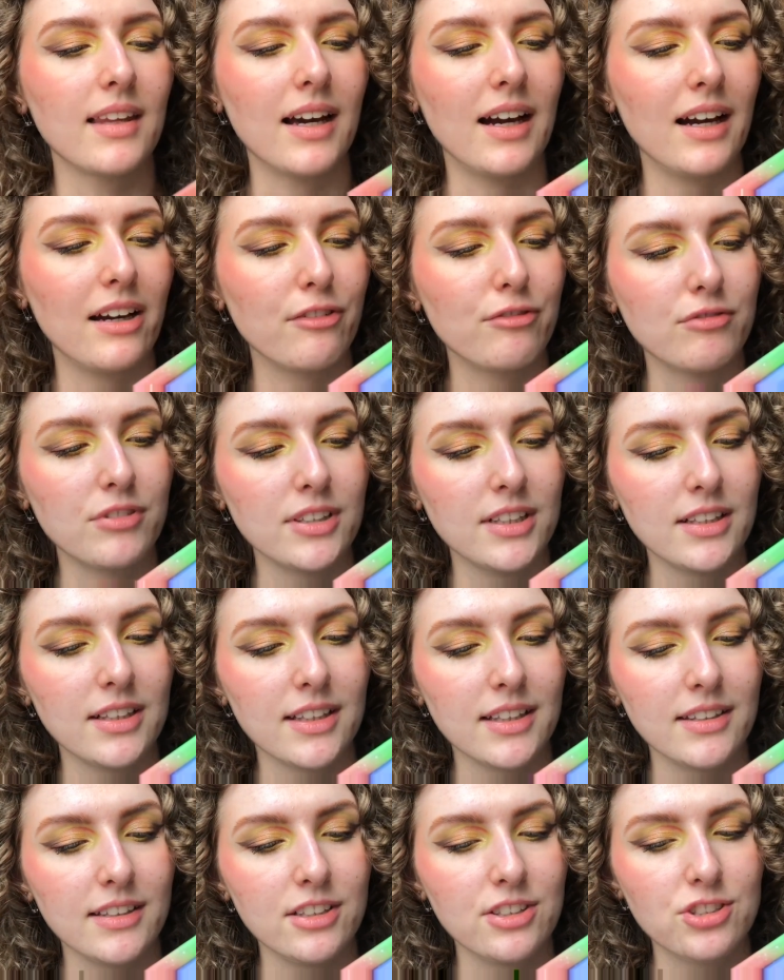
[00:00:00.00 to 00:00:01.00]
I really
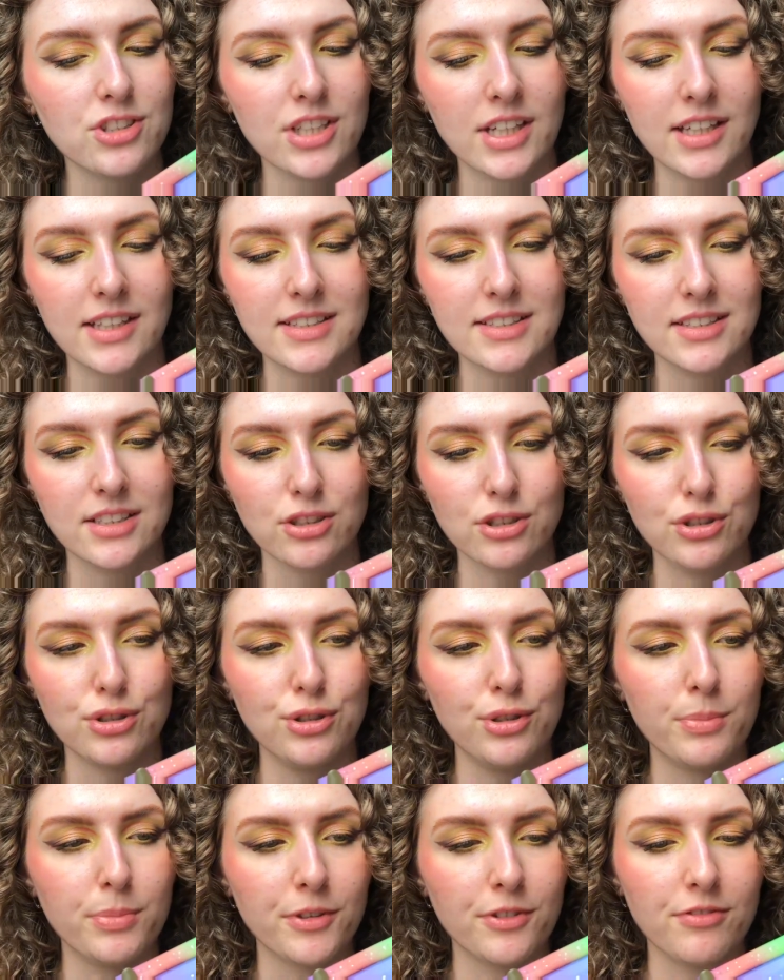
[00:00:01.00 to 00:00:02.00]
like these shades. They're
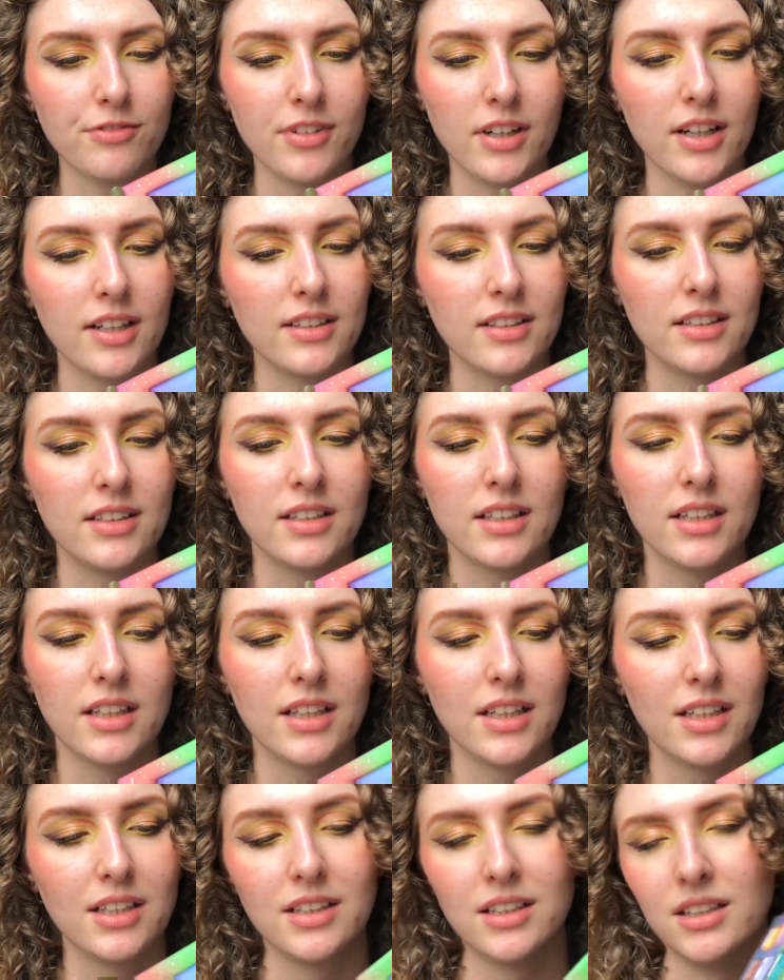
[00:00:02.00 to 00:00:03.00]
super fun.
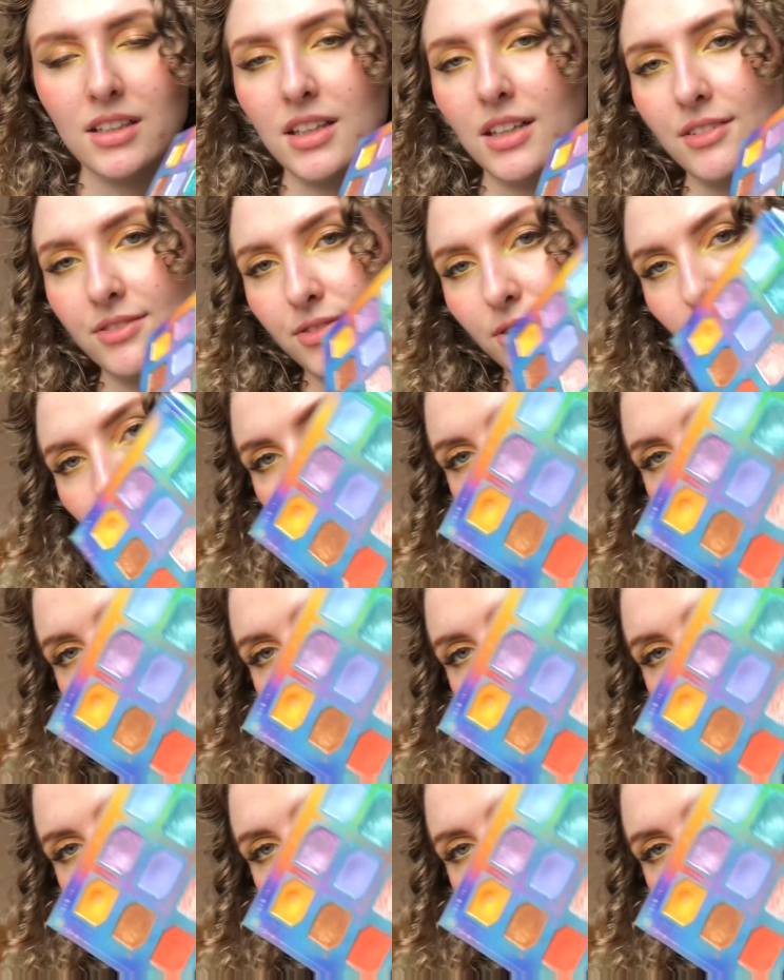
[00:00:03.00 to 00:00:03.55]
Love all